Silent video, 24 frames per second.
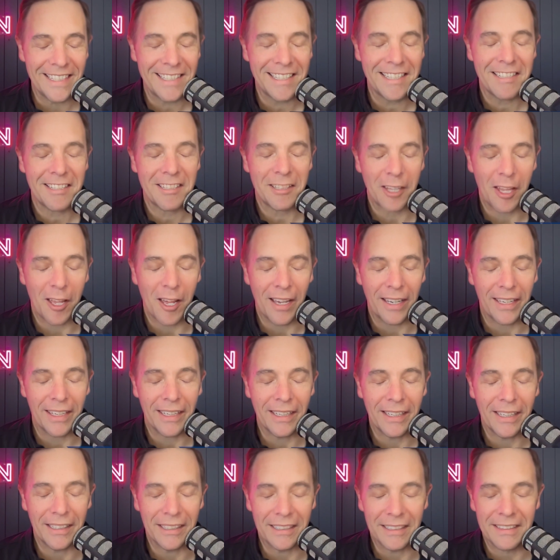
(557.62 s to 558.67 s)
is like
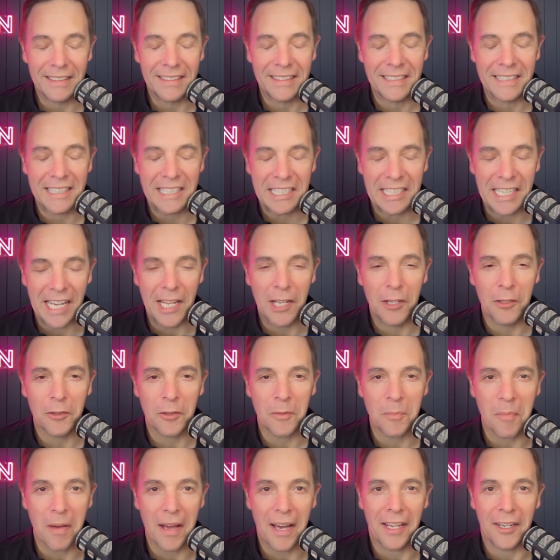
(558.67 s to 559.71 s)
a sales
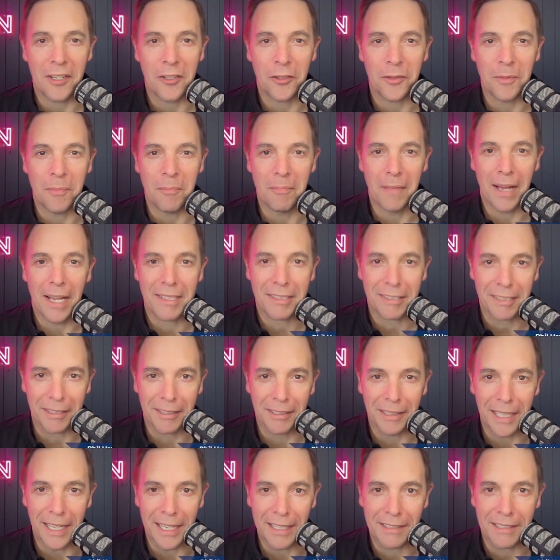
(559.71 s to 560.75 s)
and partnership
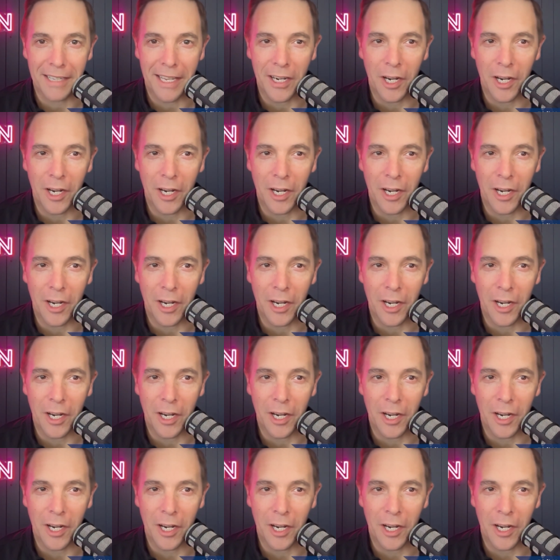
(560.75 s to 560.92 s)
masterclass,